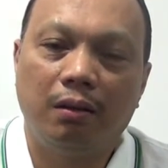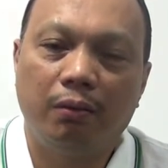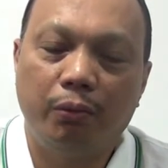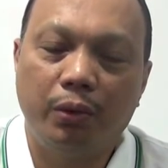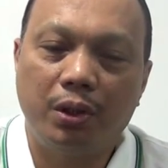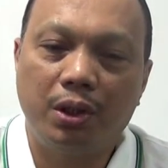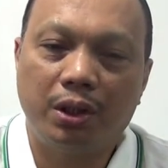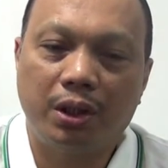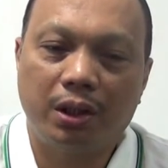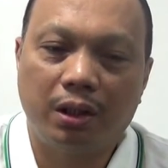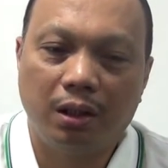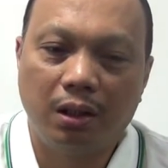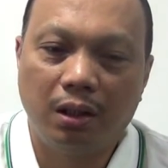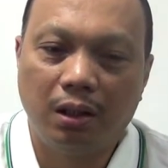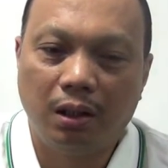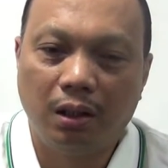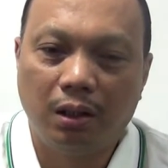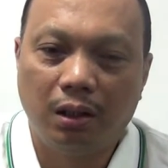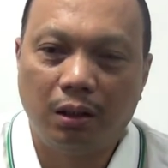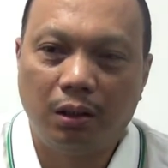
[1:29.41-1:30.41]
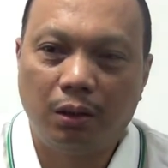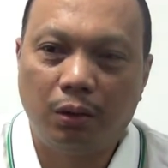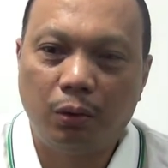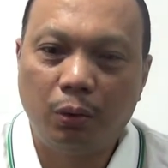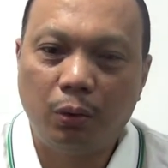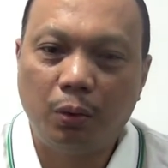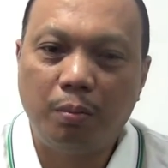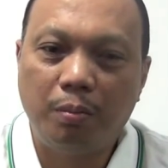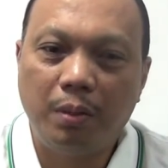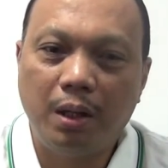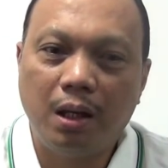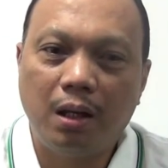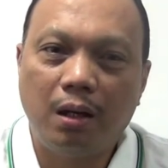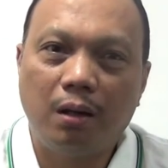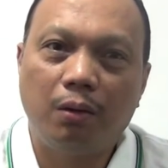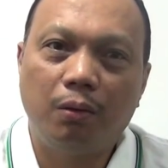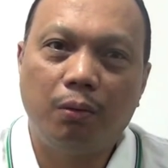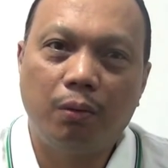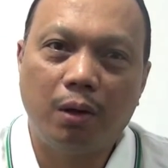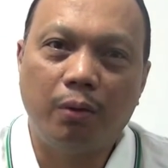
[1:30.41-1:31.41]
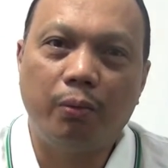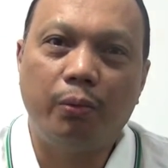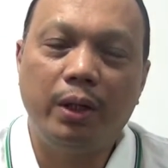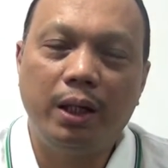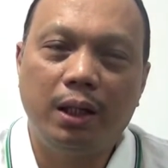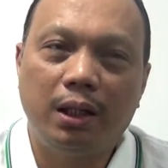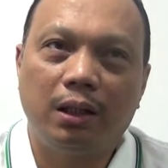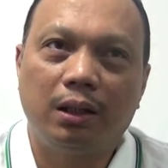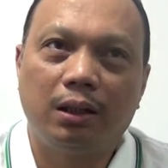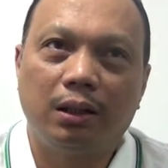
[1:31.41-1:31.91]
which took me around 1 week.